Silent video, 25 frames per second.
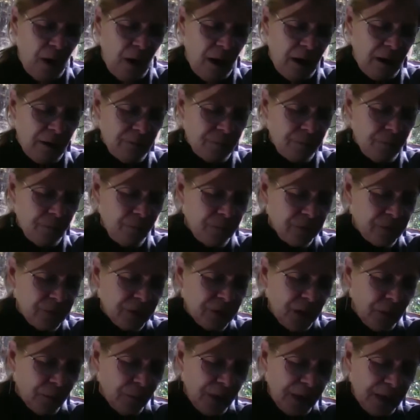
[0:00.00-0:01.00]
our
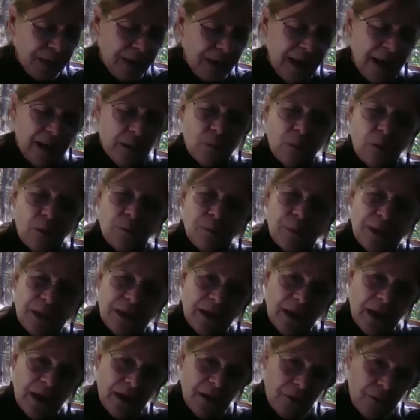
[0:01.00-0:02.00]
shearing day, will
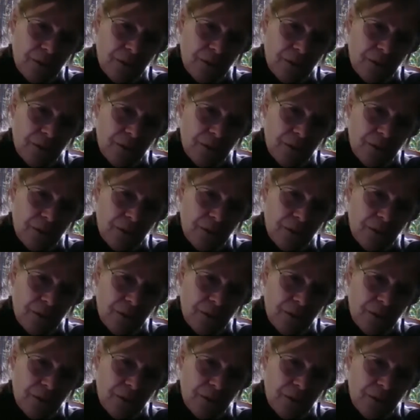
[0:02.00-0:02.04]
be